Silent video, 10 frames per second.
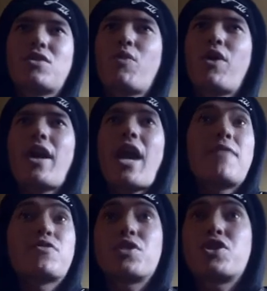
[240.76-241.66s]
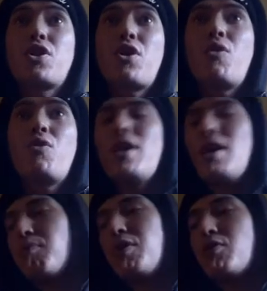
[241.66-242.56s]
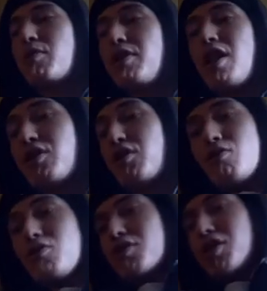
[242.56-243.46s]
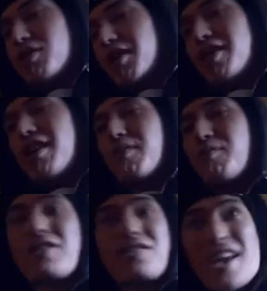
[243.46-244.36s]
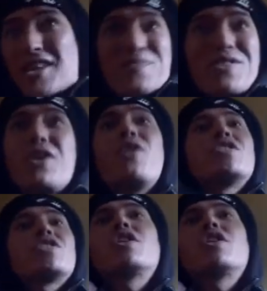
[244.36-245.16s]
the way after a show... people could be like, yo, you killed it. And I could be like, thanks, you know, and just